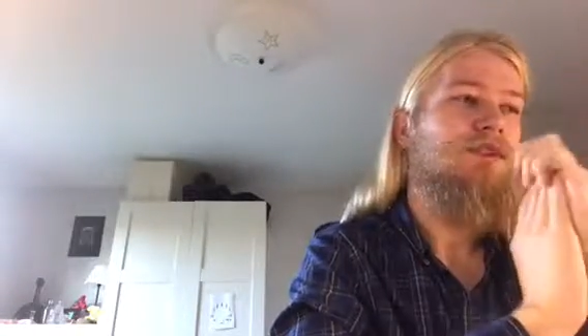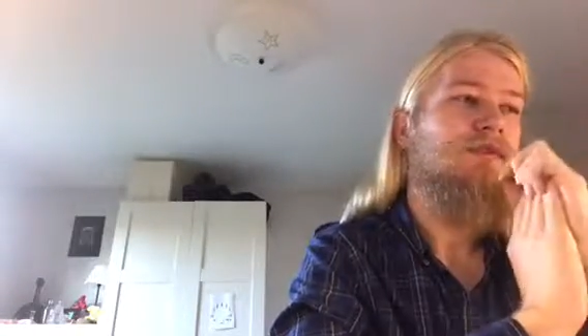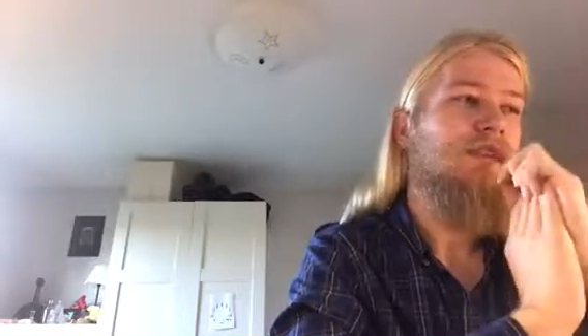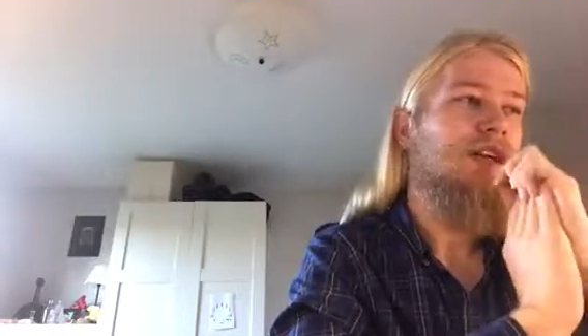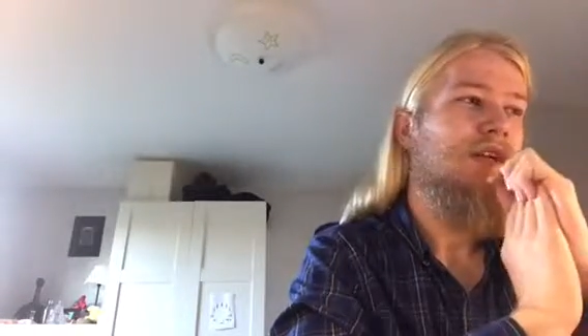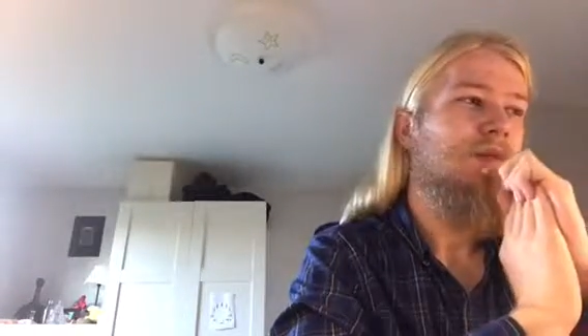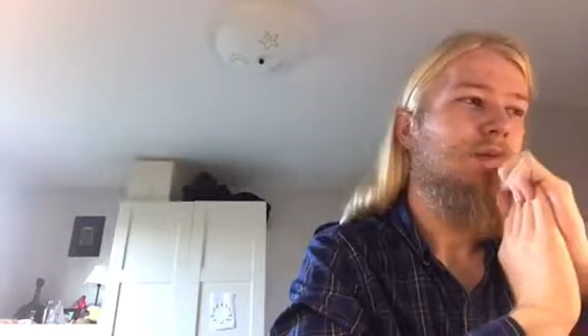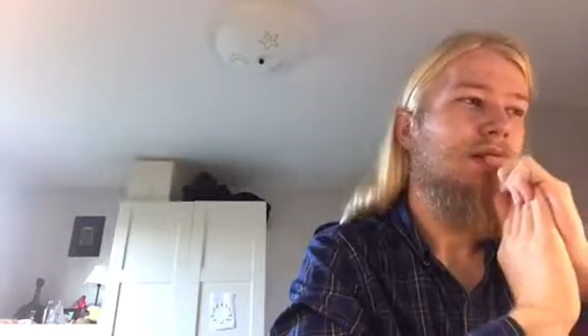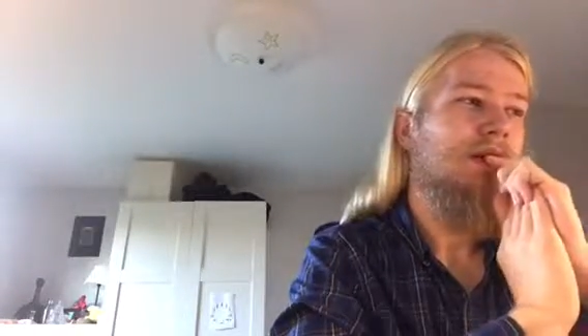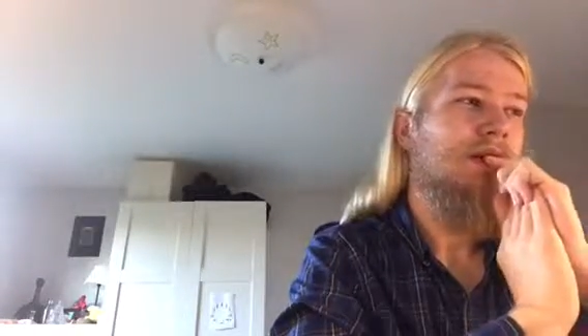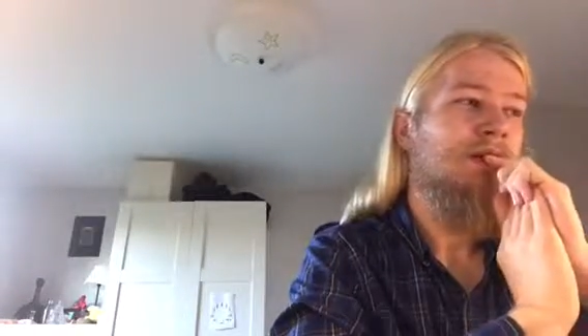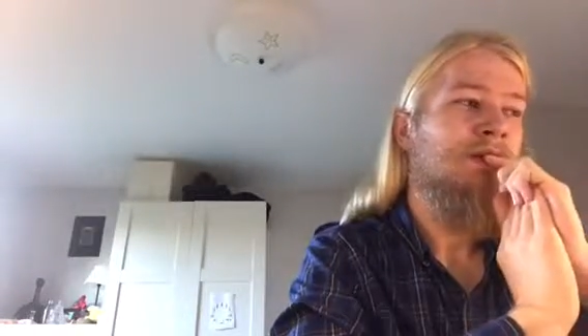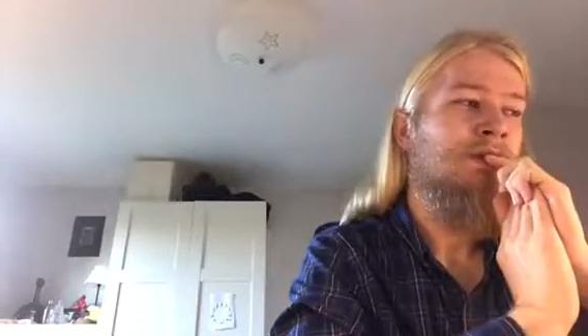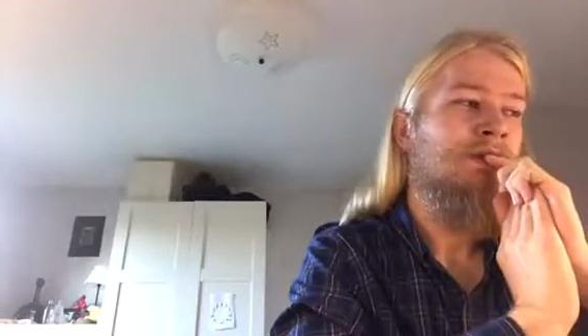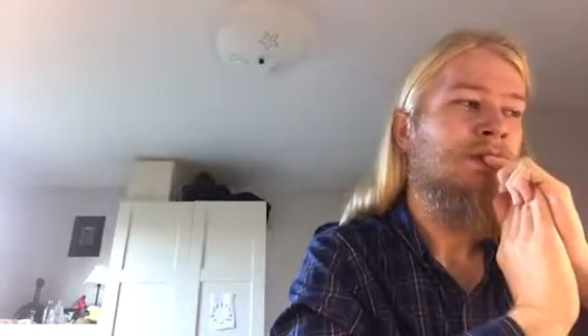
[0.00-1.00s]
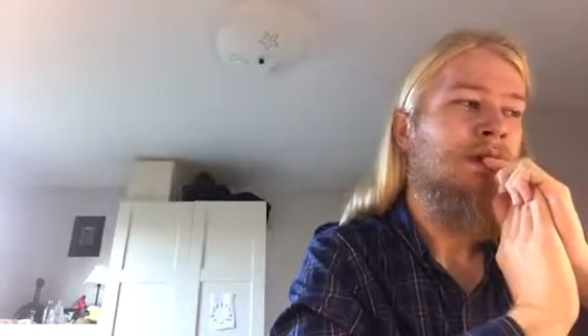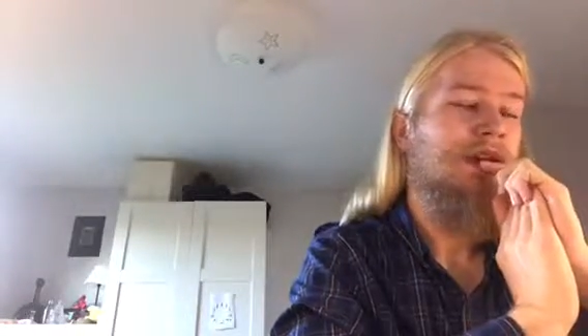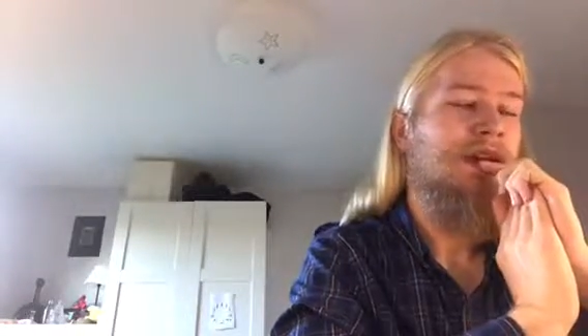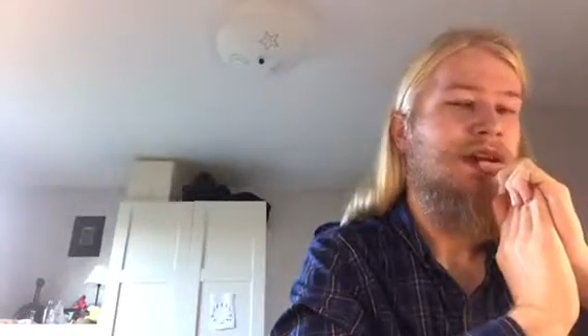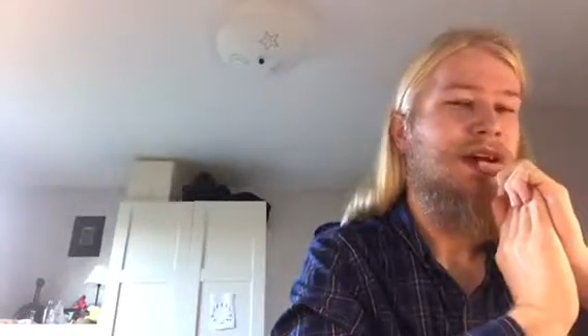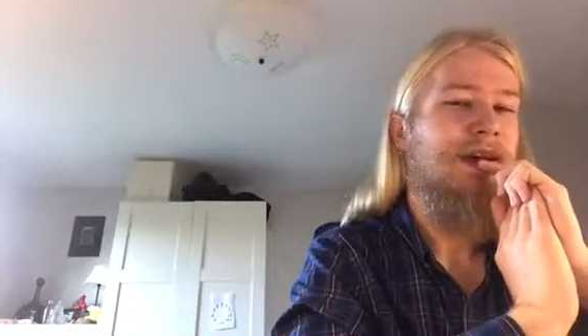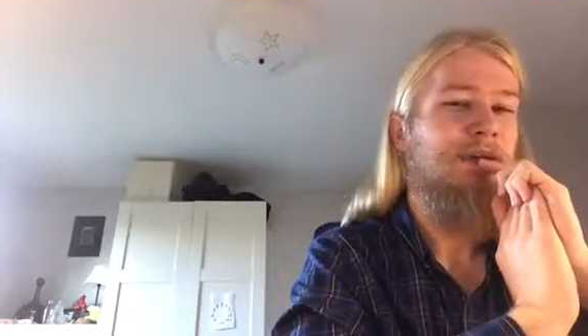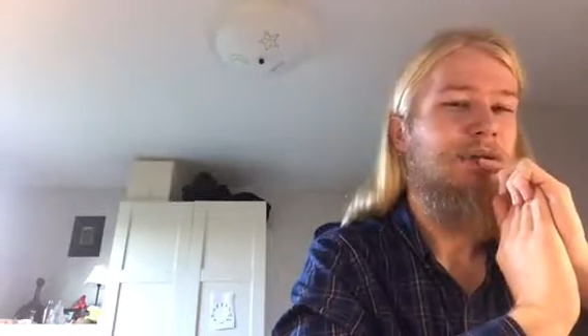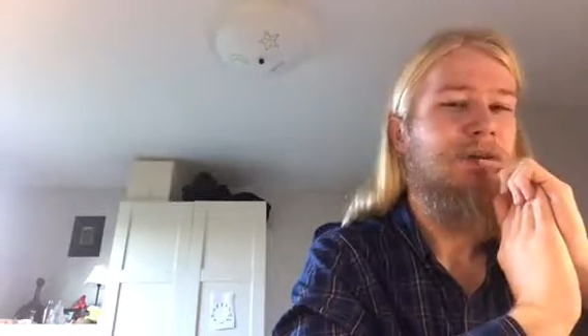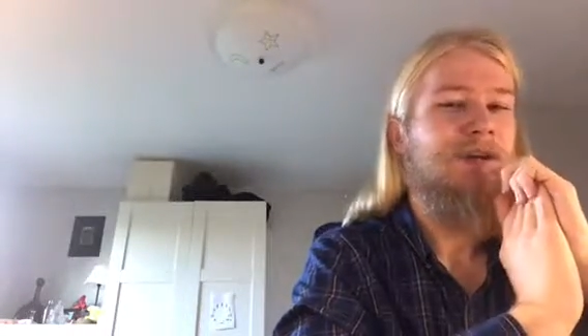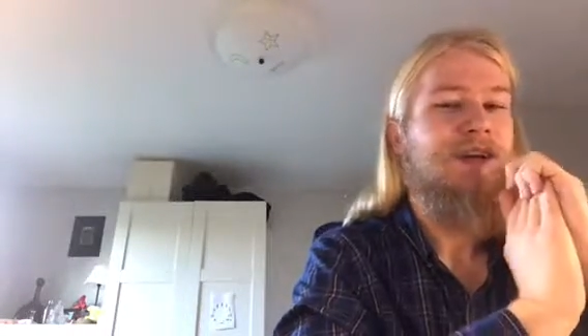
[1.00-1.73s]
developing right now.